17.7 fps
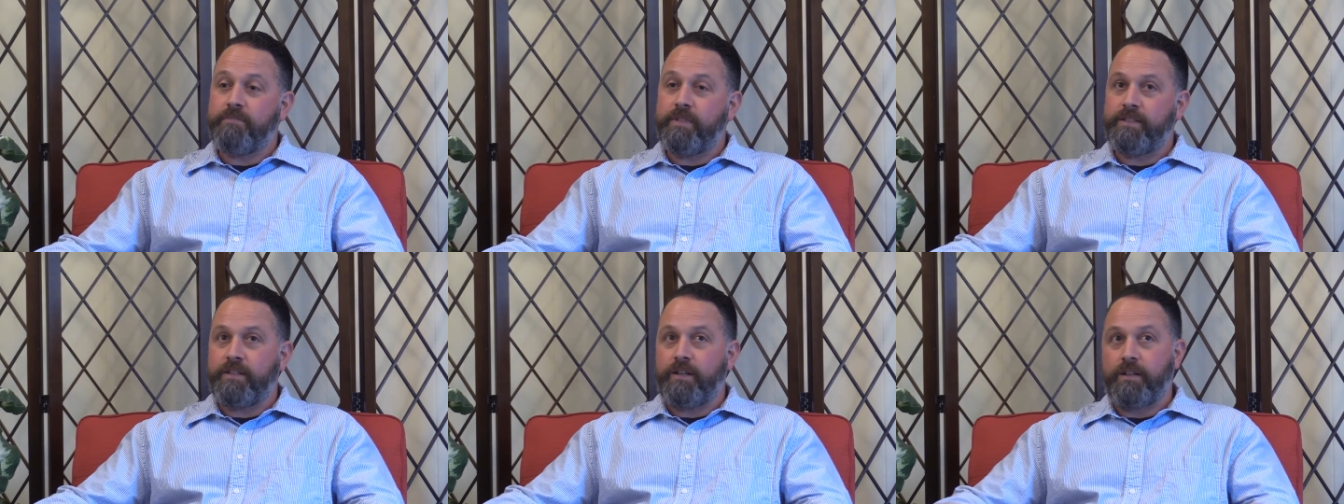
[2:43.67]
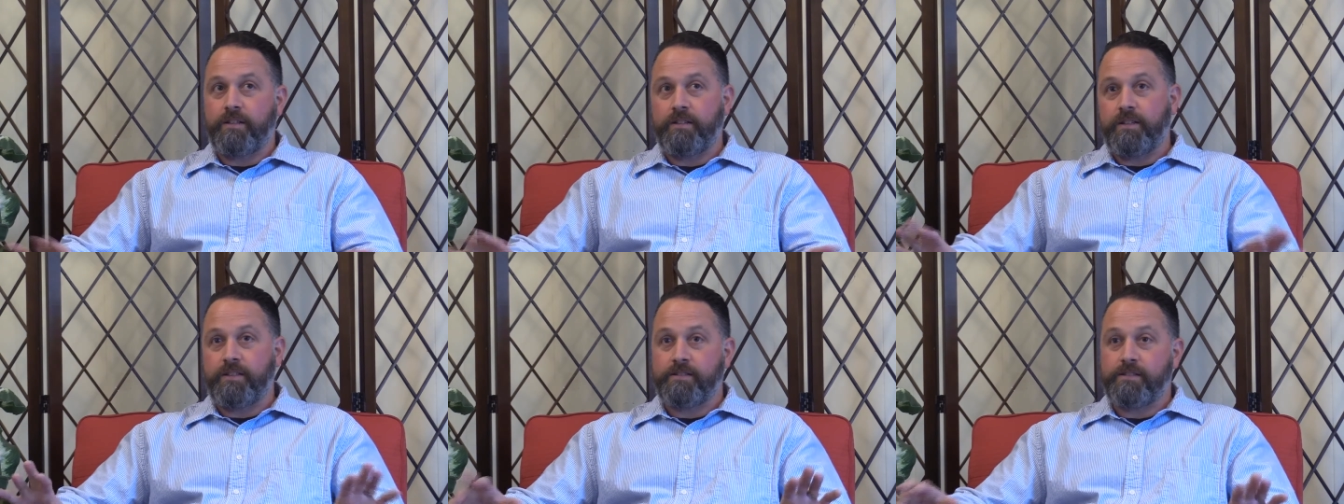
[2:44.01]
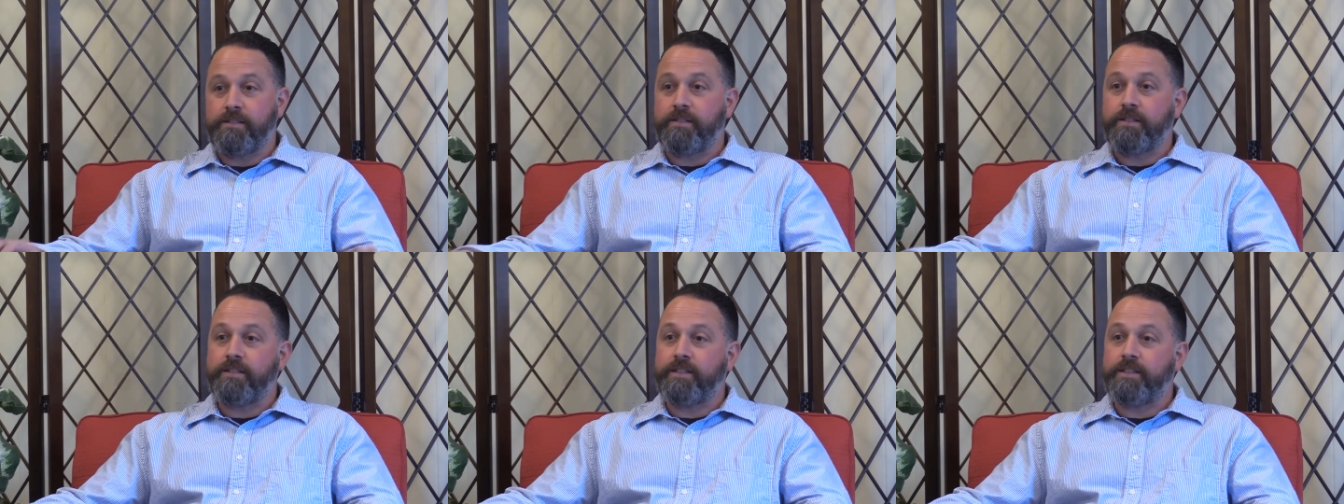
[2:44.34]
My daughter likes
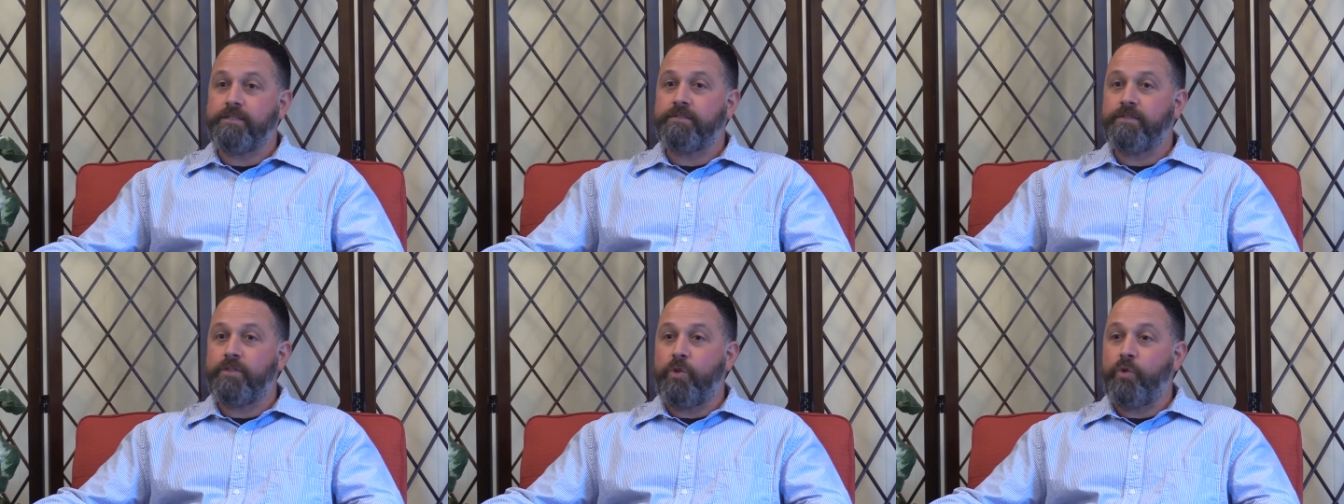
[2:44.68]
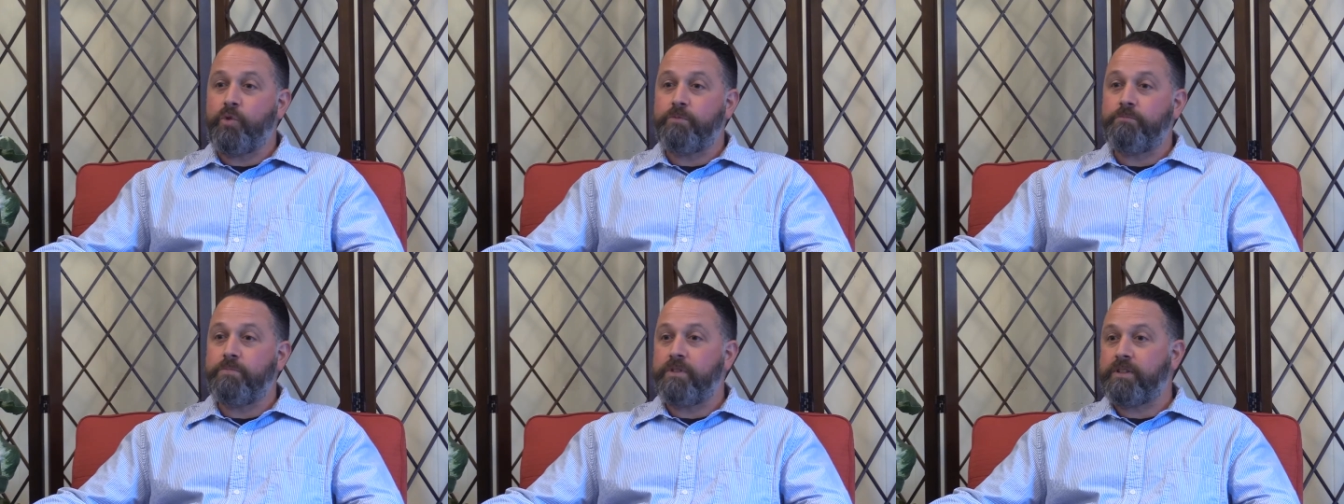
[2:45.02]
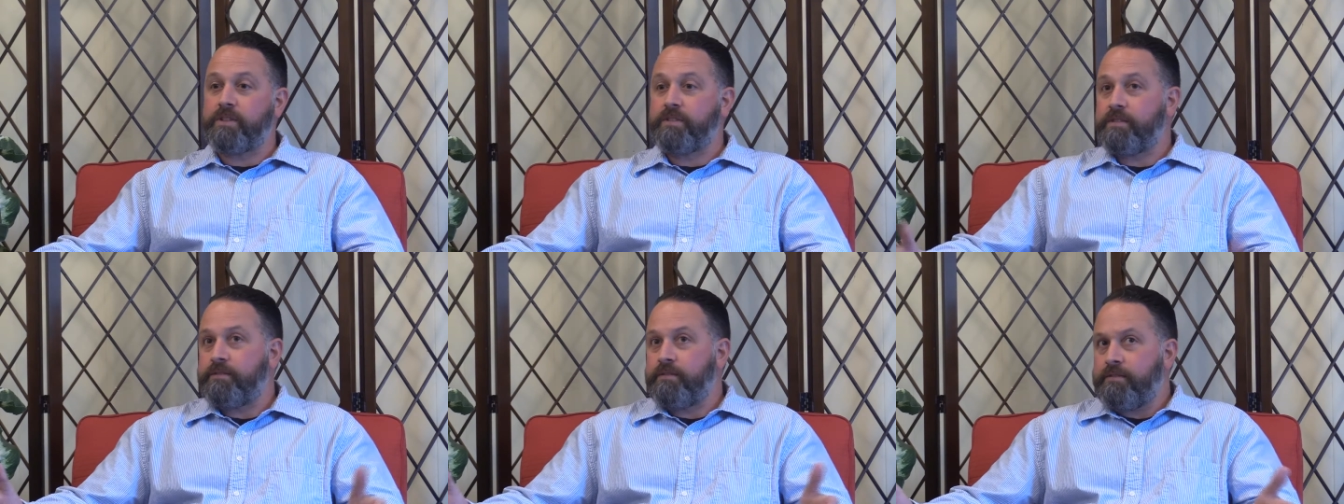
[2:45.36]
looking at old
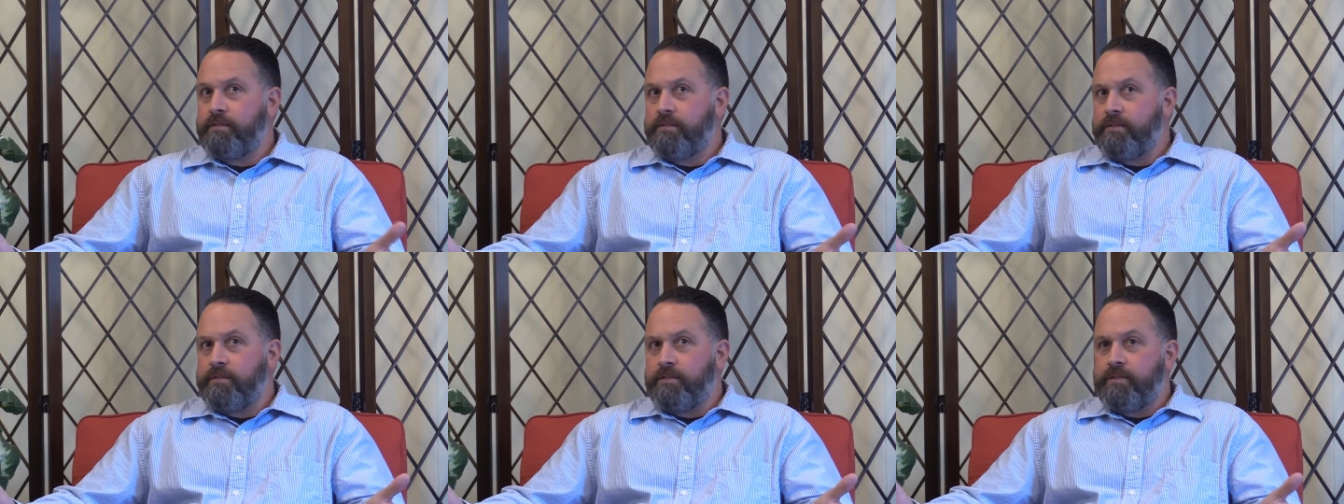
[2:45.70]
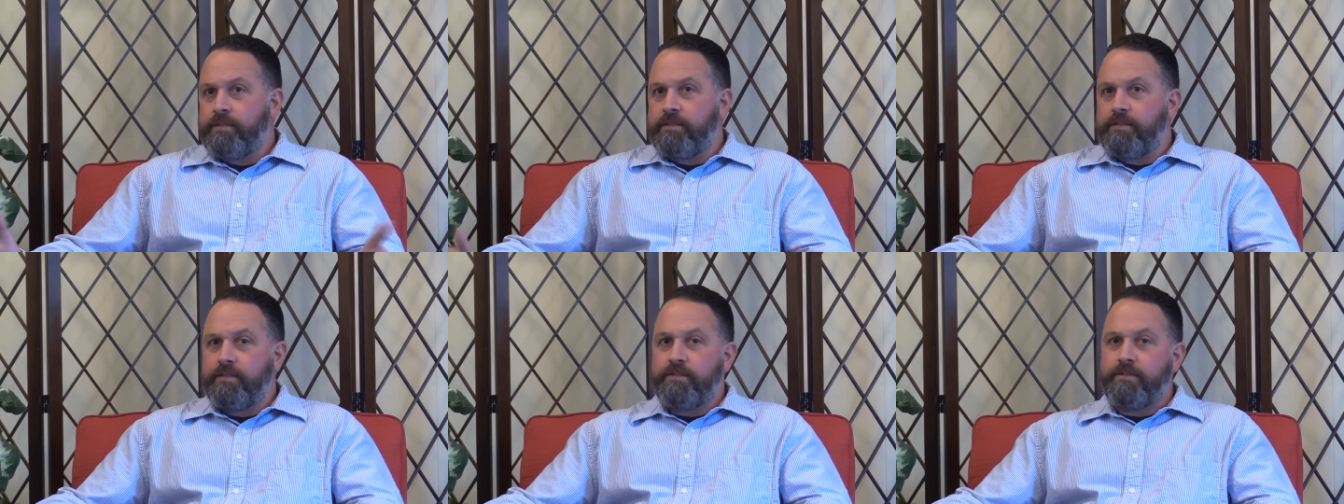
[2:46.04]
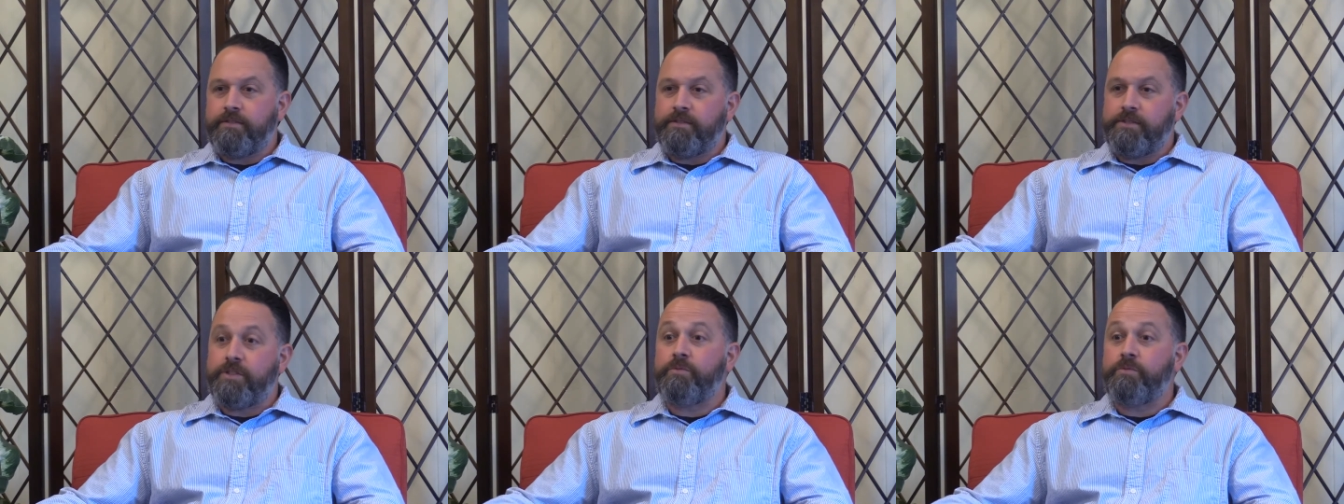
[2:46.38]
books.
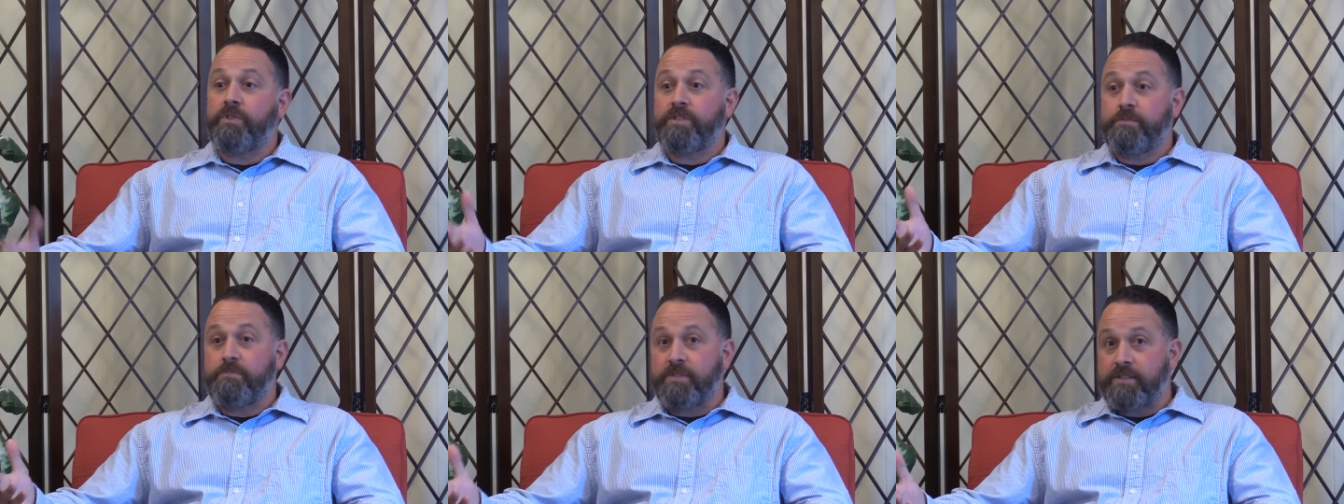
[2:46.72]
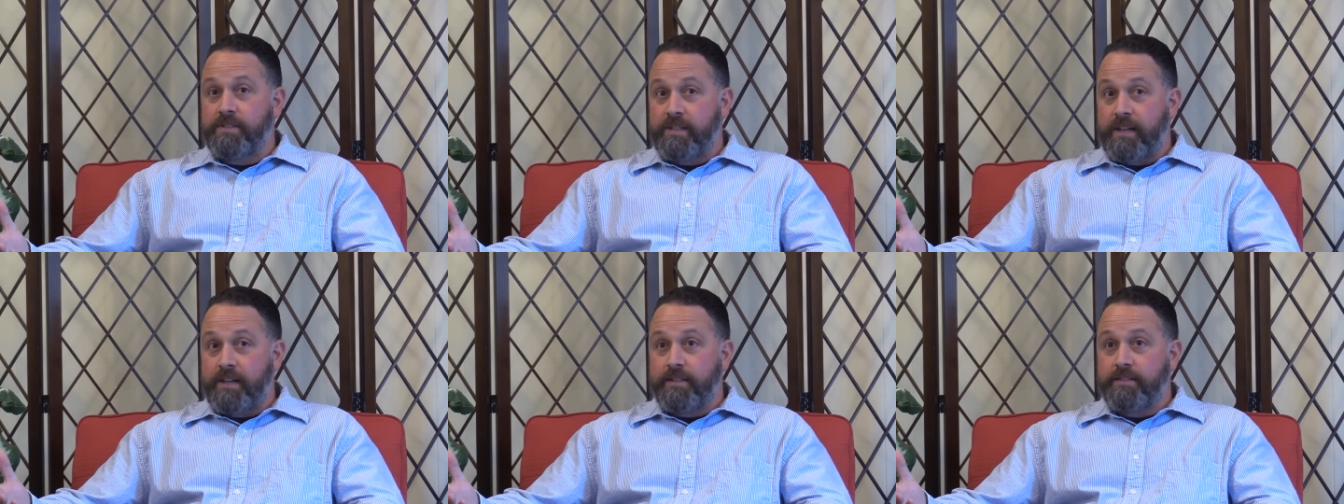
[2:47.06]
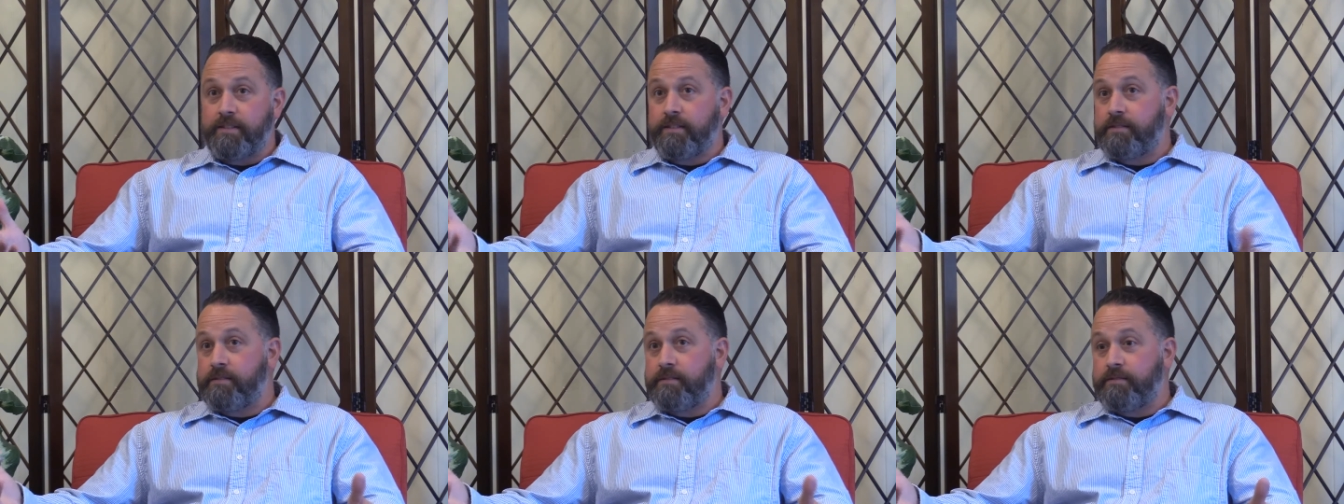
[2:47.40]
She wants to be a
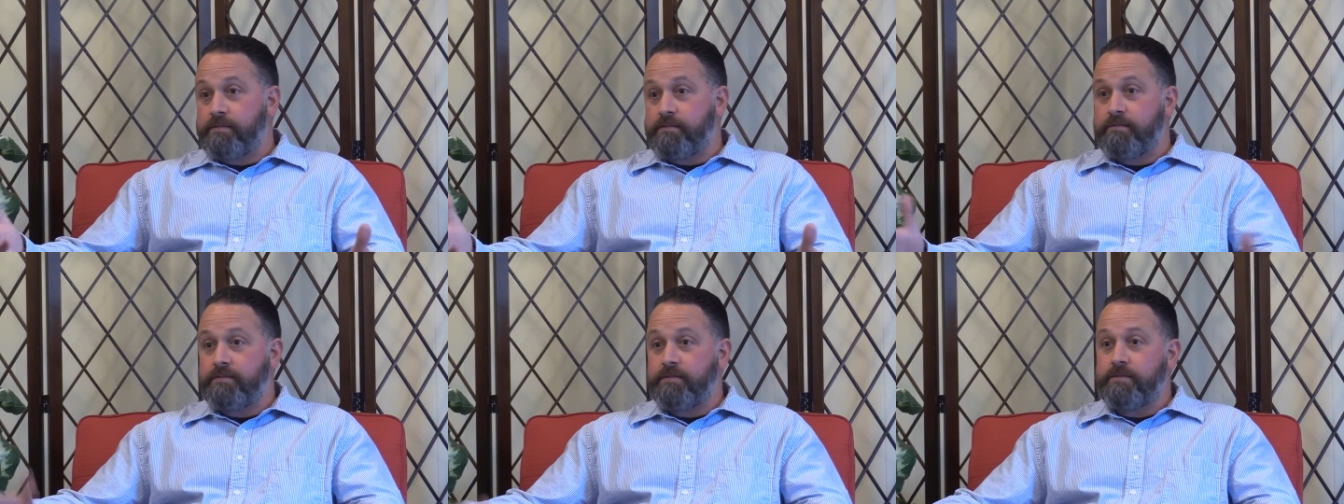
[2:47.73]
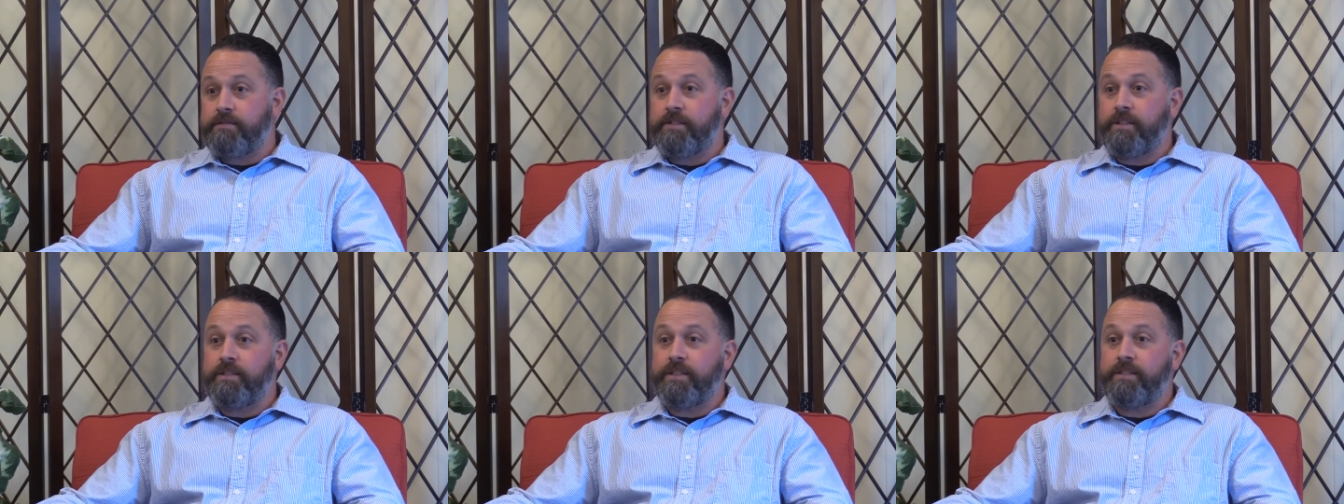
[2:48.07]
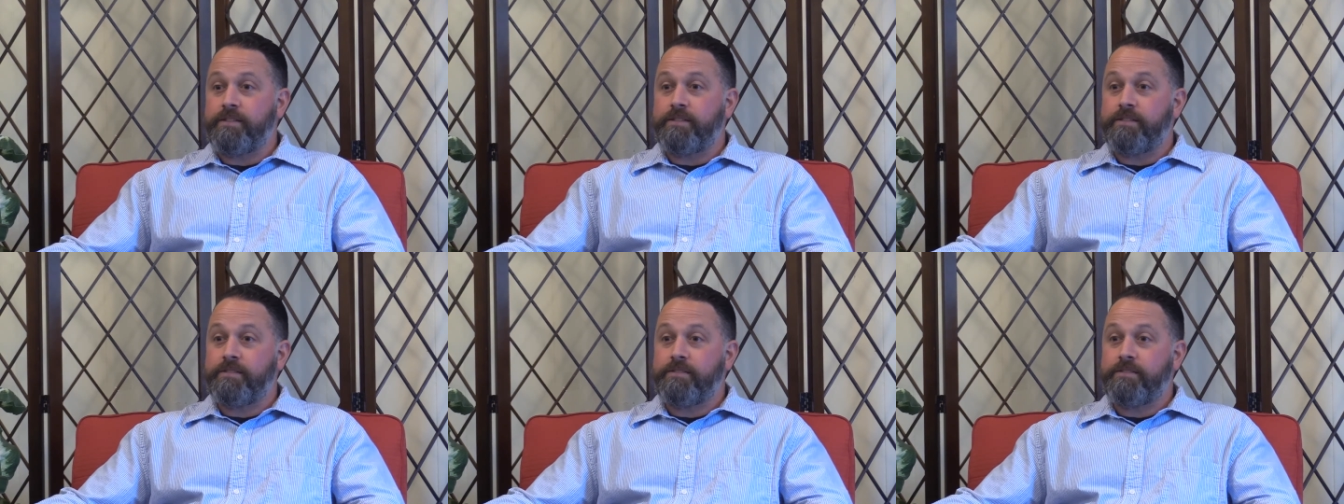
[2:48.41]
scientist, so that's...